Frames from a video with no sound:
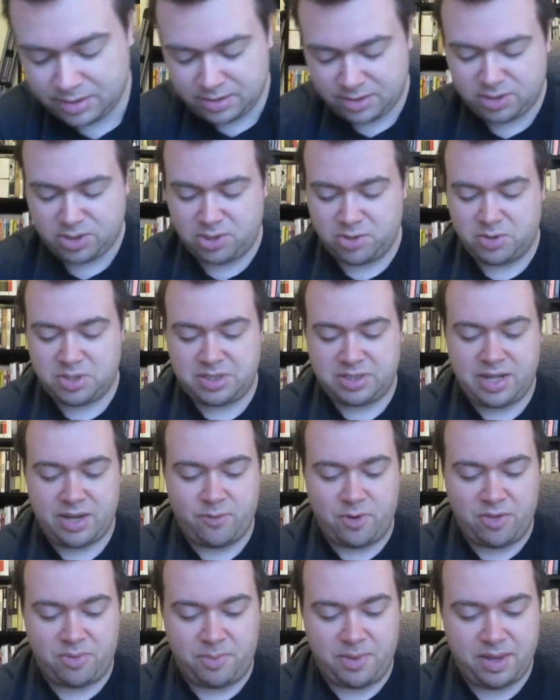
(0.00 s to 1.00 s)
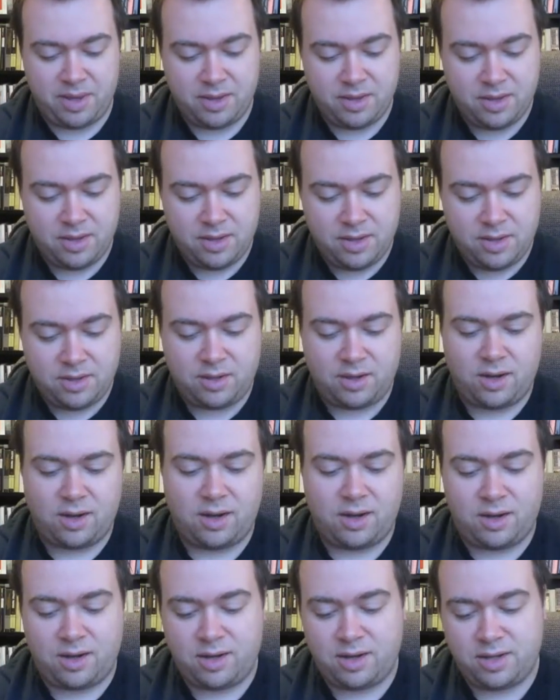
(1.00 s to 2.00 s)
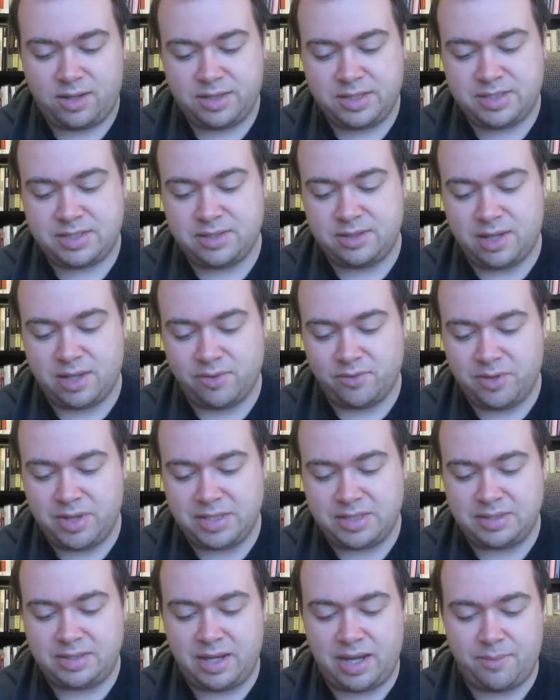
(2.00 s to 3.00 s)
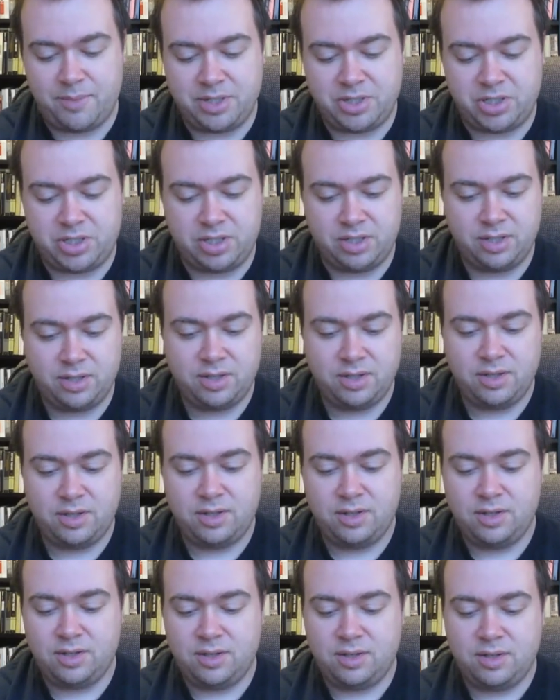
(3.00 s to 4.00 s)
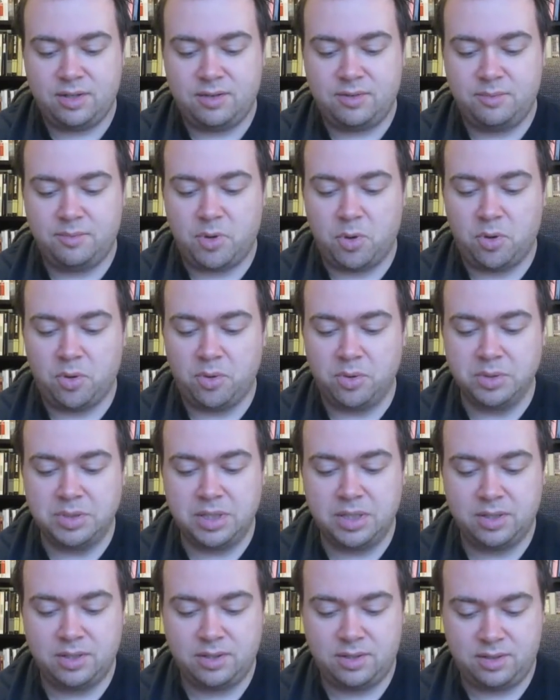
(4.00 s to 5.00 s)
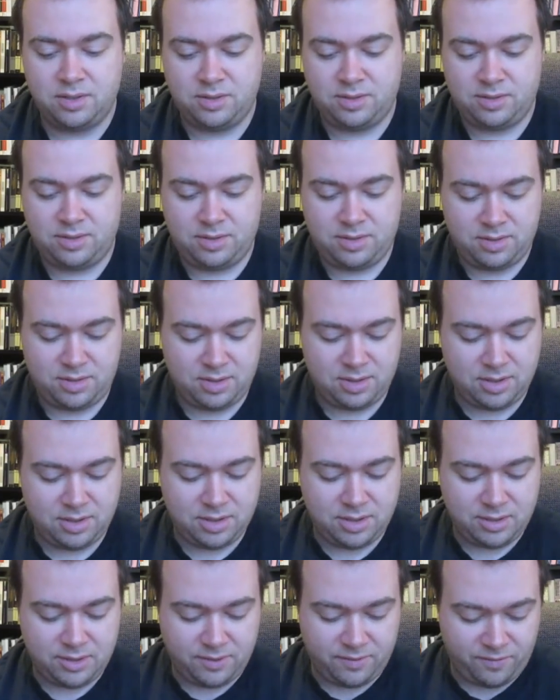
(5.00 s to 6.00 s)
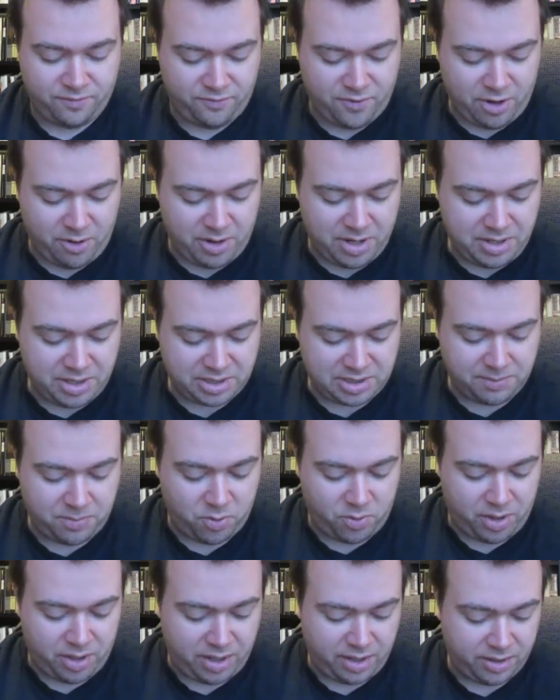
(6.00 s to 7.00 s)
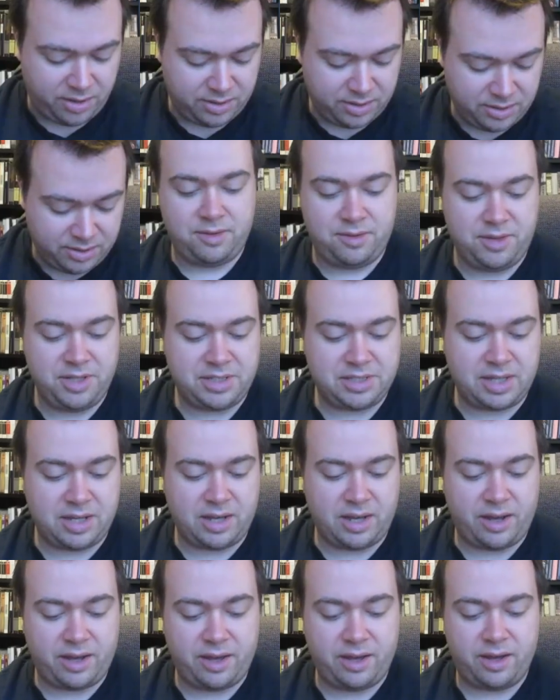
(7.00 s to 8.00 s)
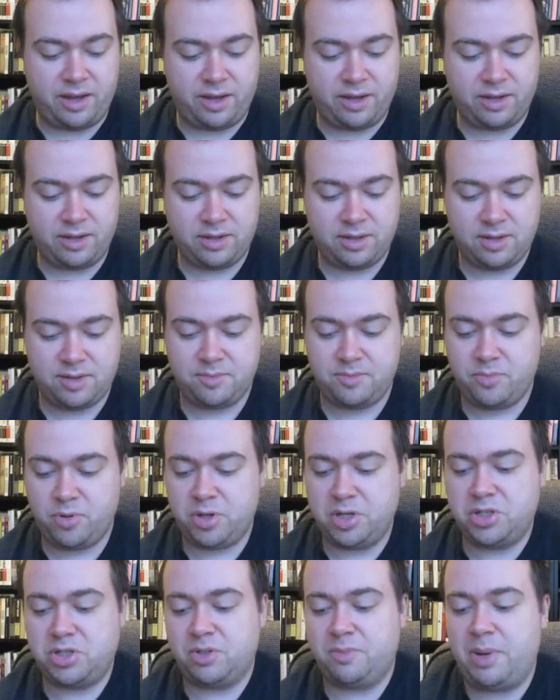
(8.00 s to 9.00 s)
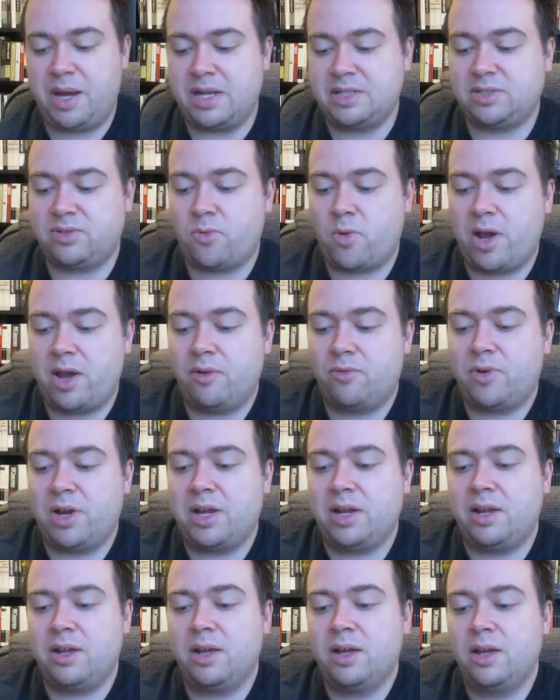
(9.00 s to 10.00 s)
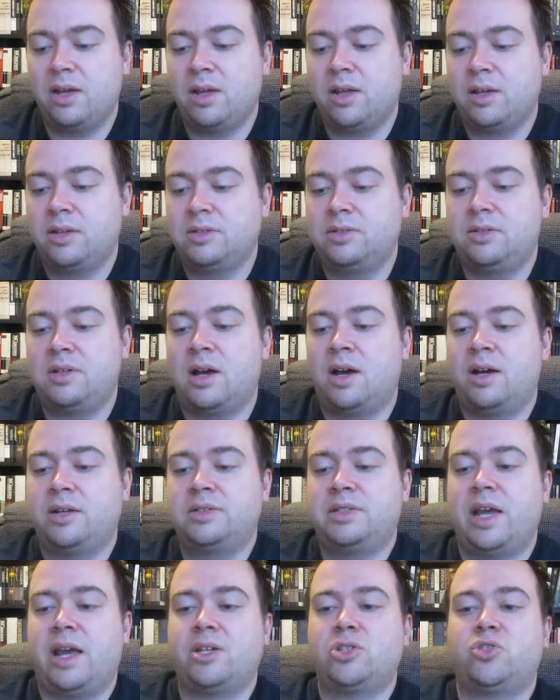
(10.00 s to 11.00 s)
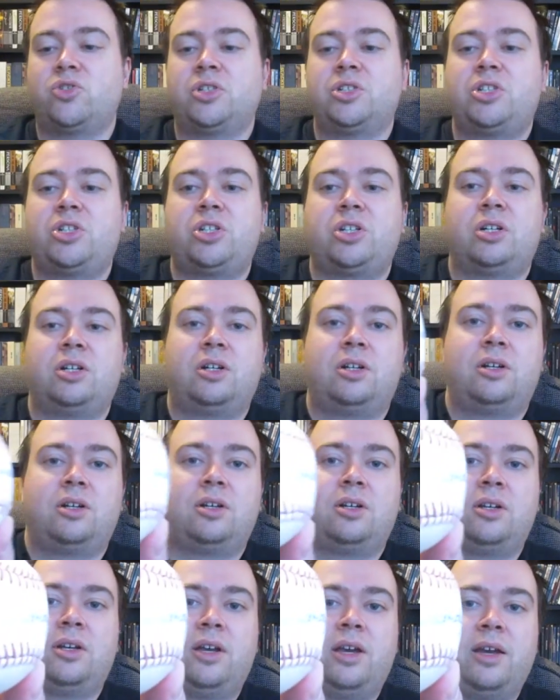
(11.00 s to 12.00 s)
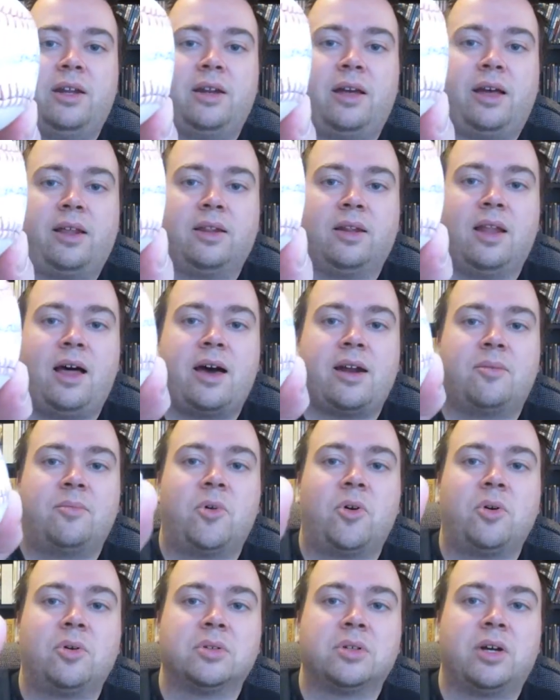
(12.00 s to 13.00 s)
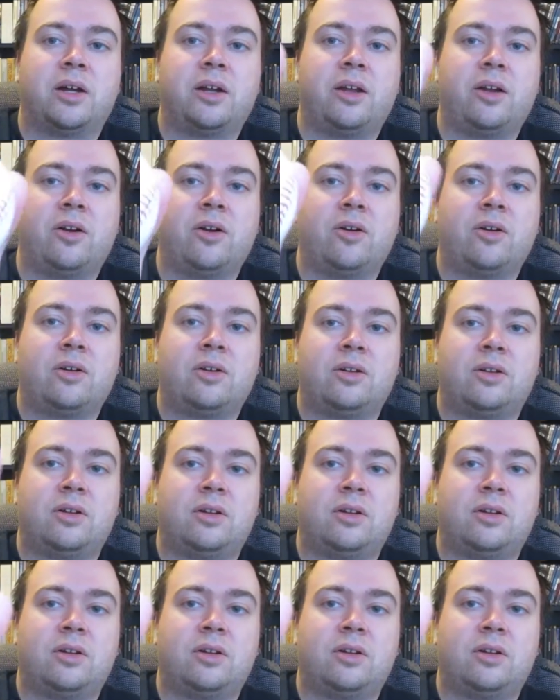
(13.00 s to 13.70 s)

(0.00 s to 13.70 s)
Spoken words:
so stay with me. This is another one that's damaged. Mold, very disappointing. This guy, pretty sure passed away, Ray Dandridge, and a lot of mold on here.